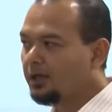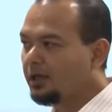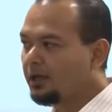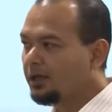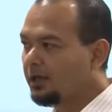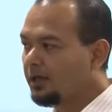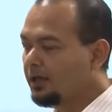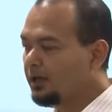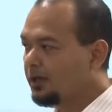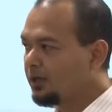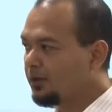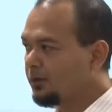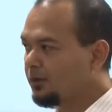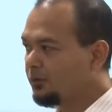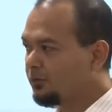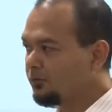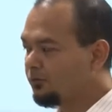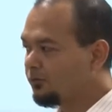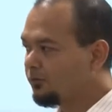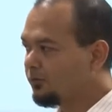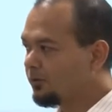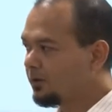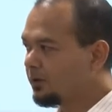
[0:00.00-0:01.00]

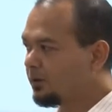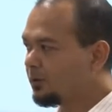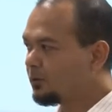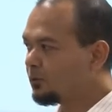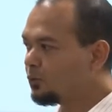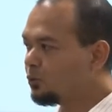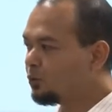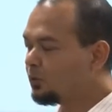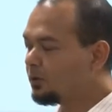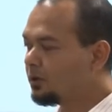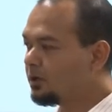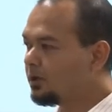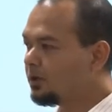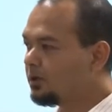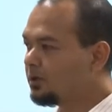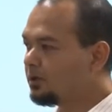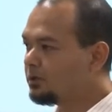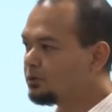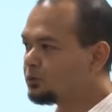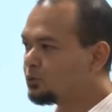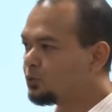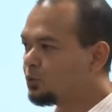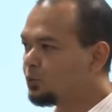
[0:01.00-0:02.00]
have
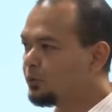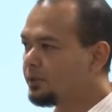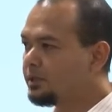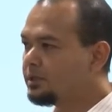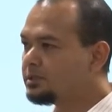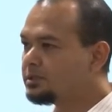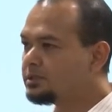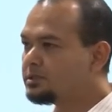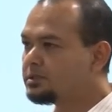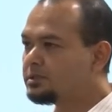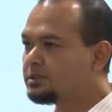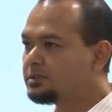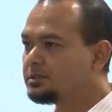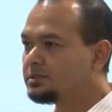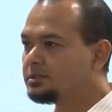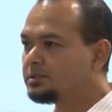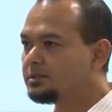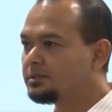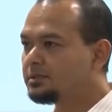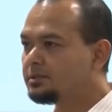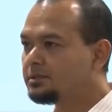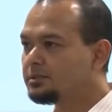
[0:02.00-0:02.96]
Google Squeeze